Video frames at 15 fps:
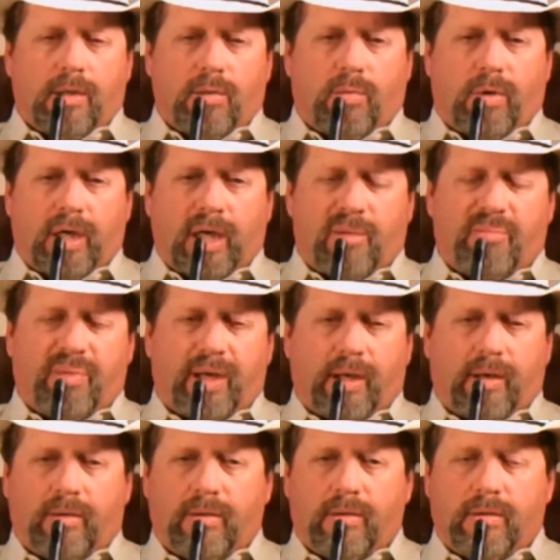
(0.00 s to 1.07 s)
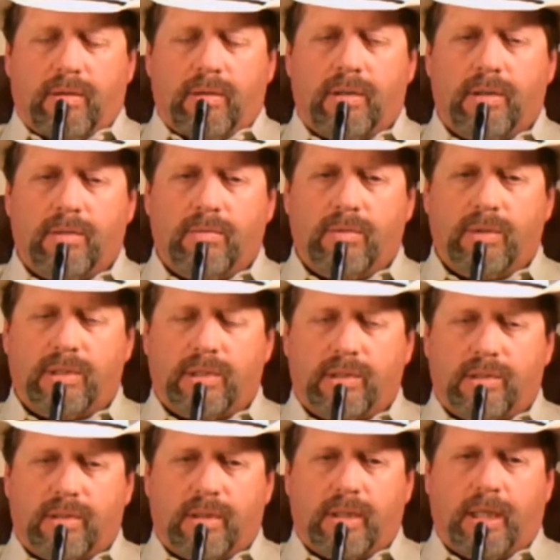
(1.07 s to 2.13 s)
white powder, which
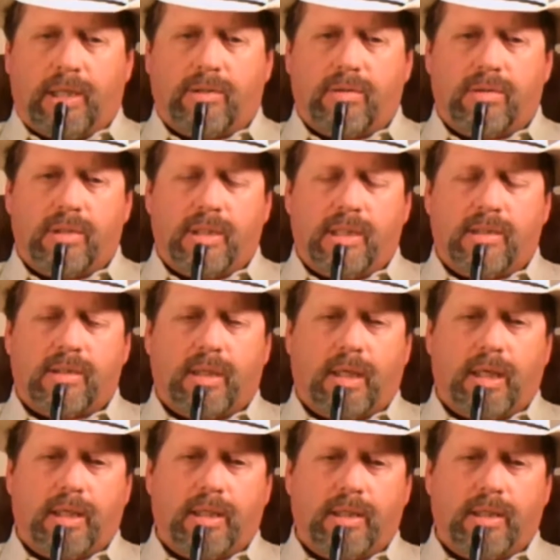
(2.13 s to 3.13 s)
is the nitrogen inside,